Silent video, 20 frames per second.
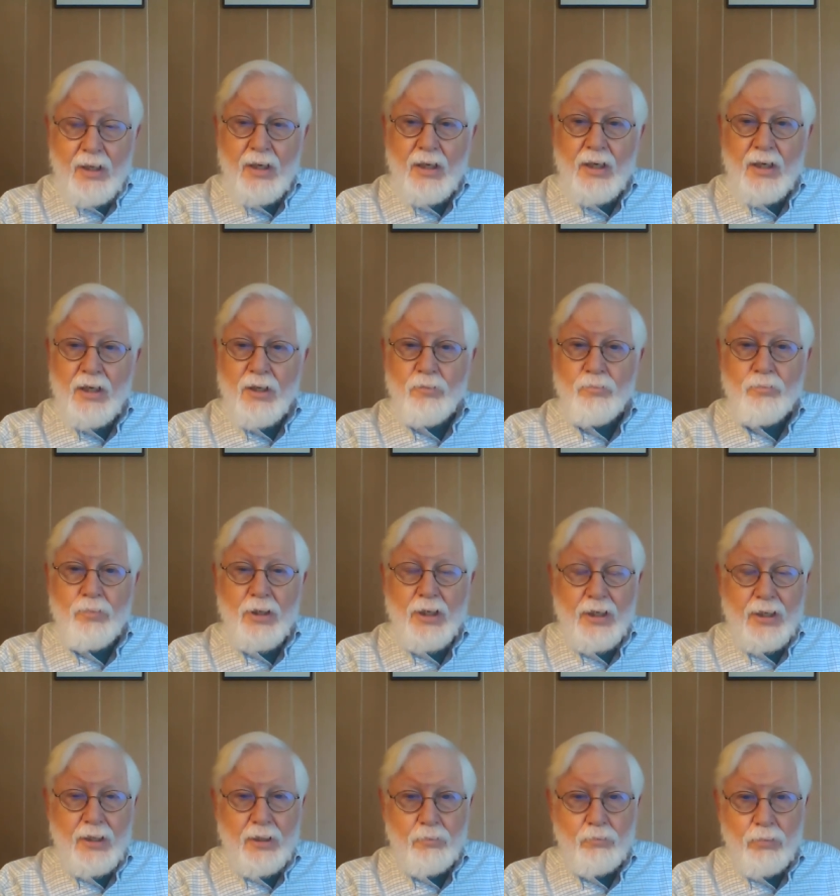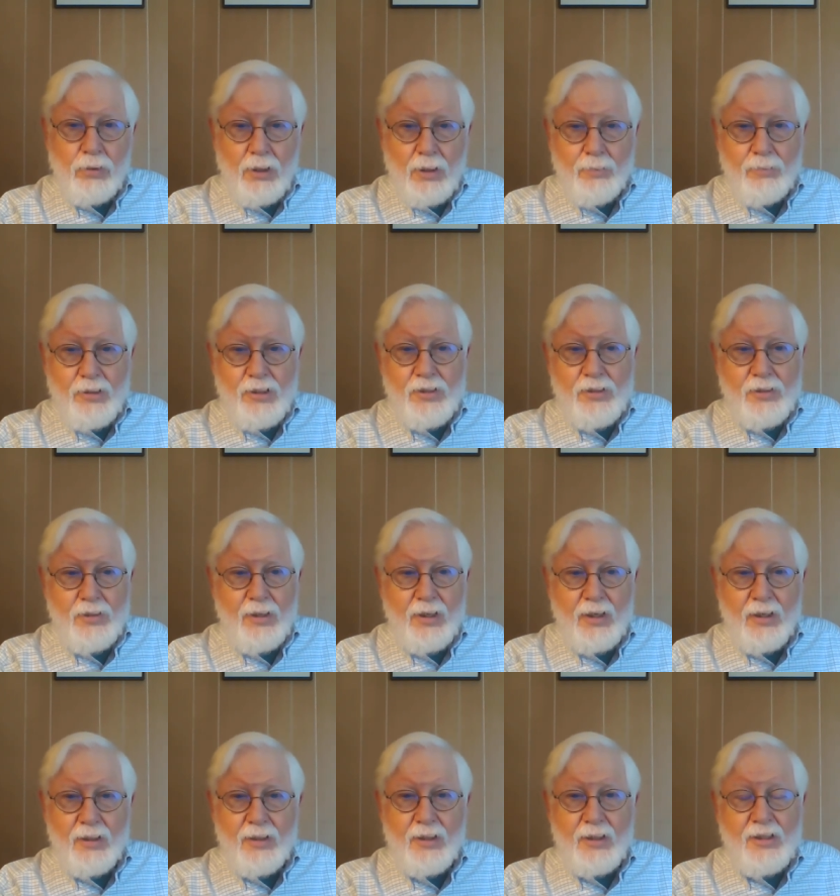but I can promise
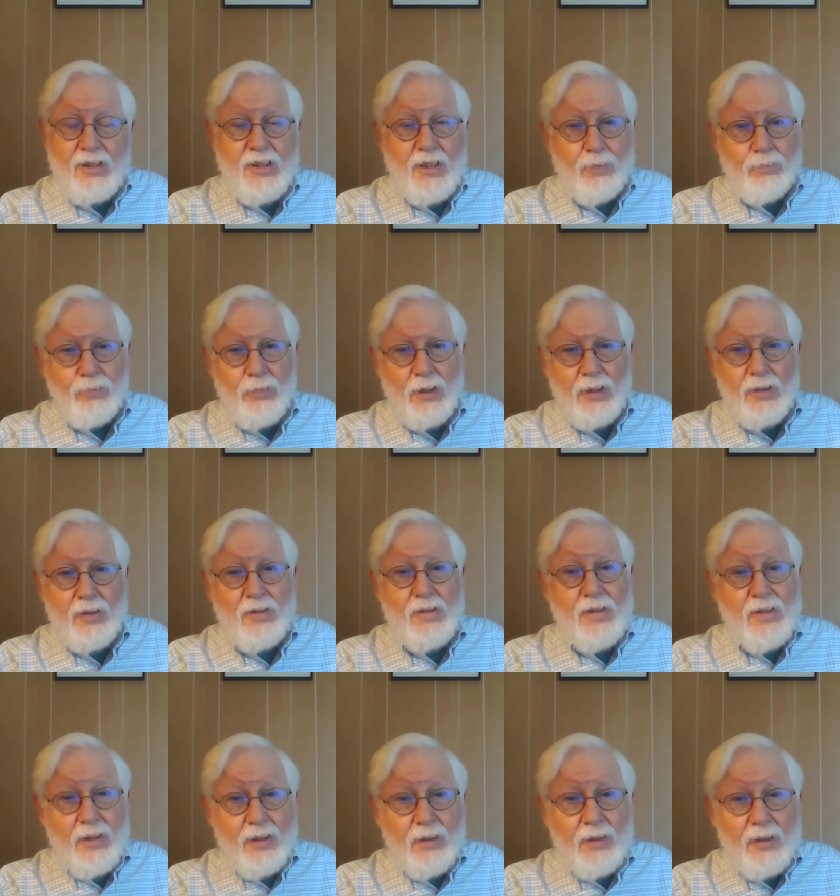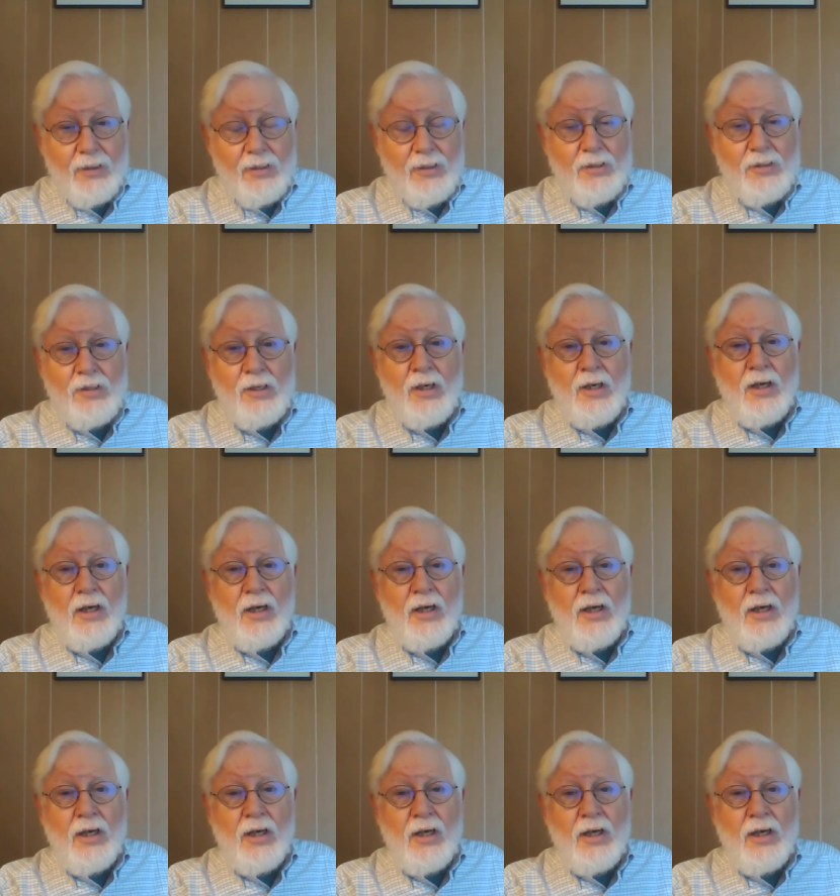that except on Sundays,